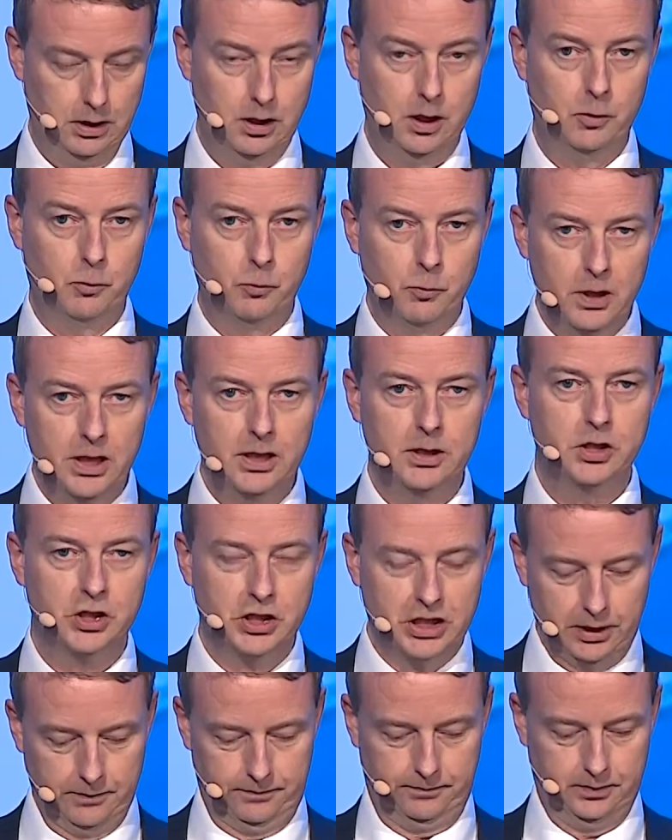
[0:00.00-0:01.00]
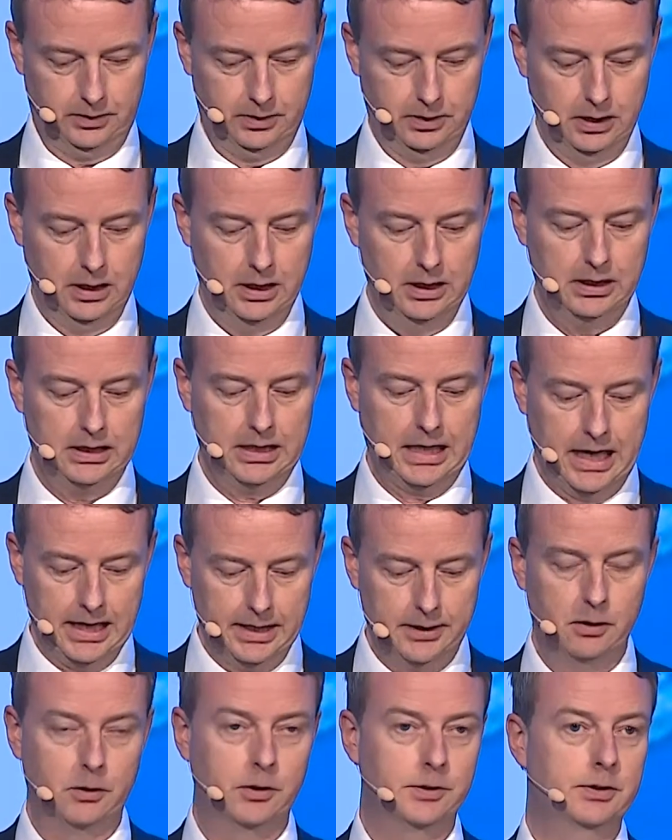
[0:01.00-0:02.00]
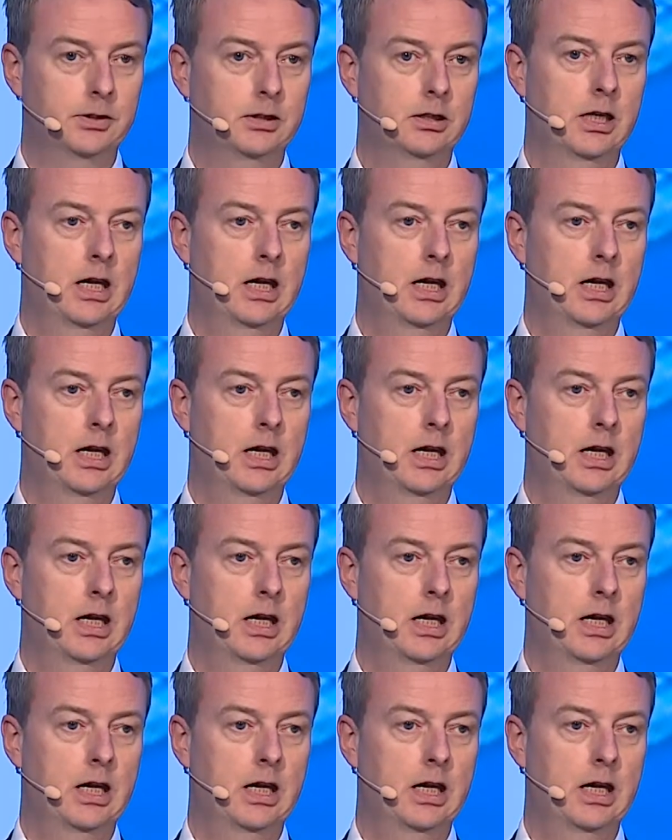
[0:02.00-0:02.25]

a green shift, cannot